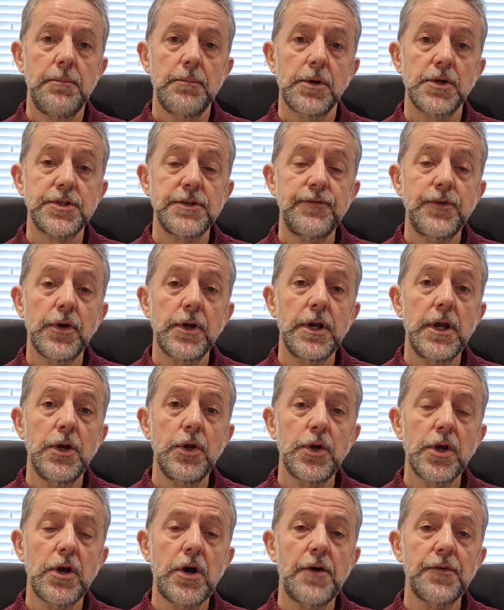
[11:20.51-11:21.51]
Because if you're going to
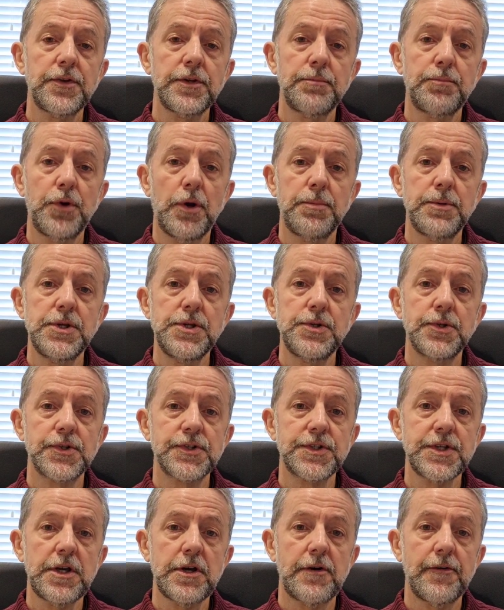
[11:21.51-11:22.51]
look after the properties
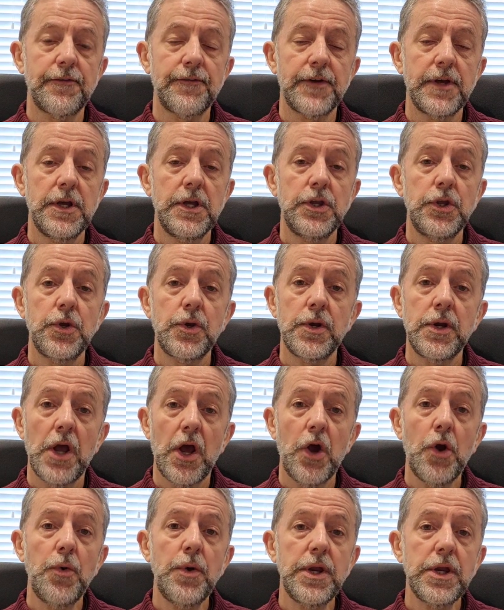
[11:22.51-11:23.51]
yourself, you can
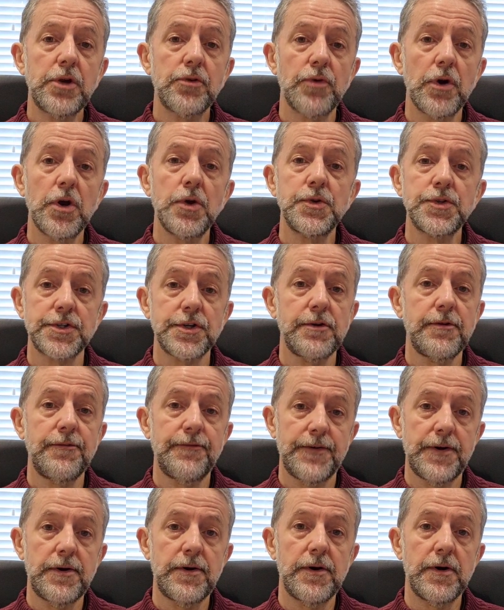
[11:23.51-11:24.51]
only grow so
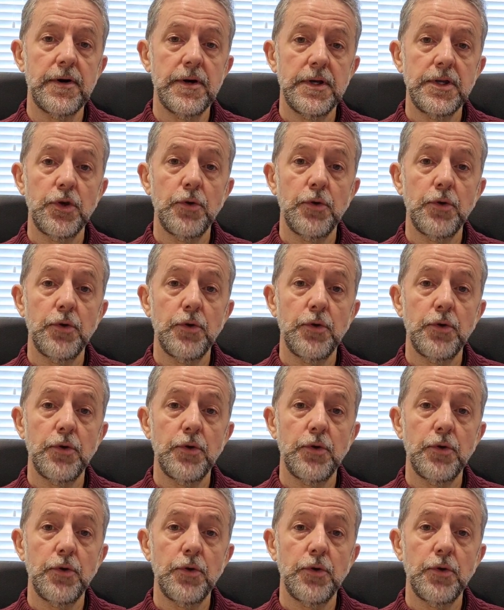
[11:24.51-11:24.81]
far.